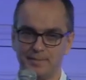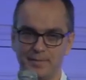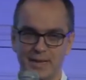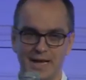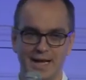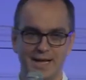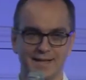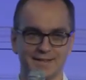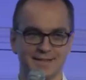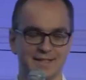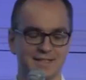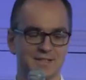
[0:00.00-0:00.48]

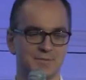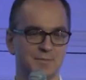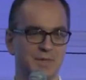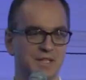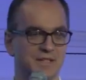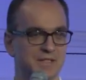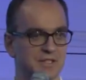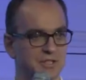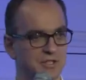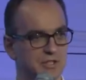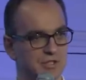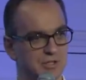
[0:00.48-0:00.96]
pass as
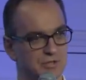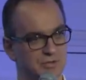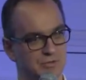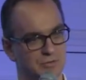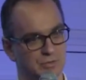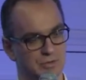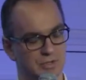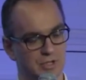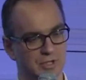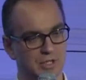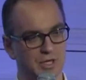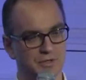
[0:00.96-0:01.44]
messages
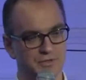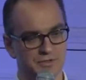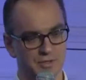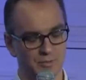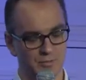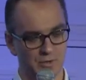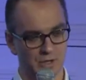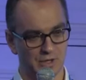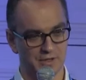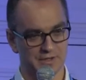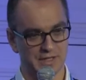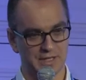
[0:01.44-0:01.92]
to the
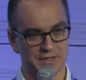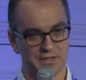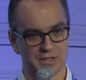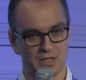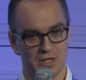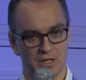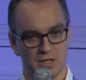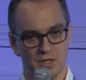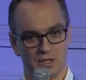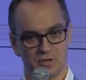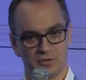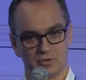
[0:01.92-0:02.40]
customer that
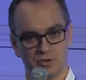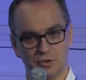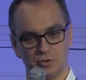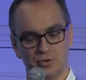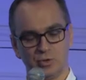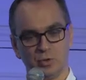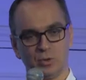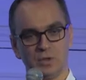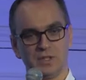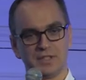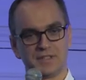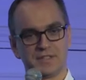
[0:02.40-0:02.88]
the
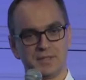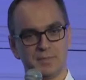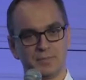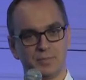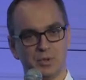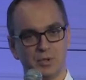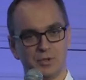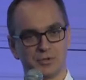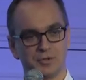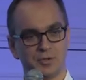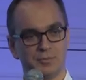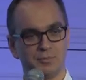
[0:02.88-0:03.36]
tool is
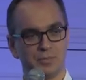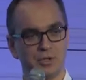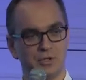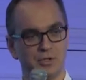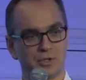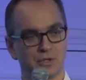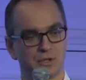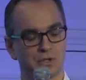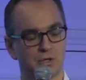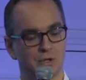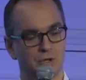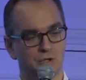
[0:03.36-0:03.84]
important, but
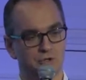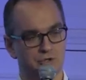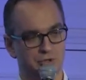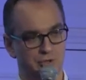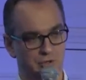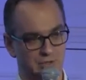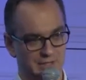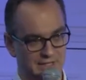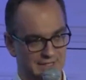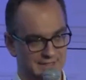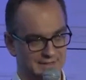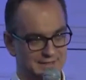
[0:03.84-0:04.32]
the
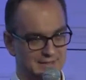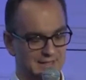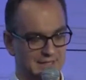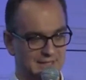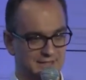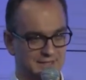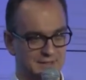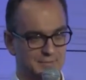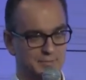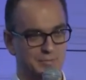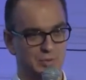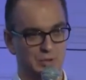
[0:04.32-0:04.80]
culture is
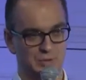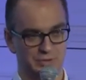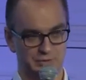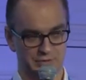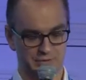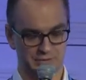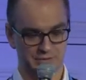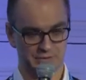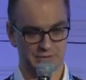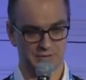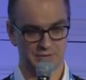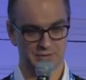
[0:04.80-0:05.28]
as
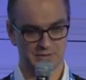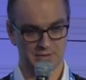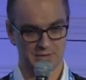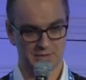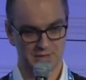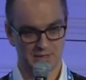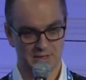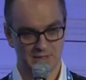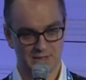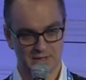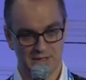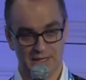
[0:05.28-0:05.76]
important.
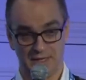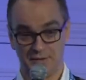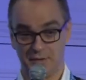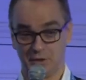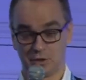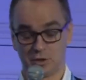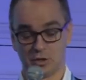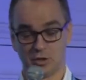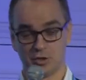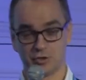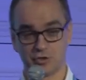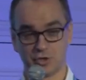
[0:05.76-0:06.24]
And the
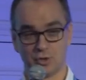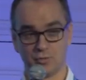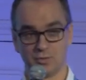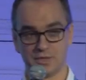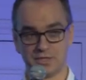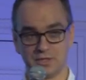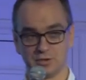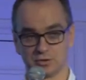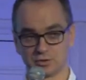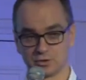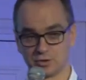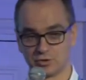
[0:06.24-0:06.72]
culture we
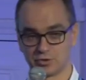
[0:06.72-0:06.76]
don't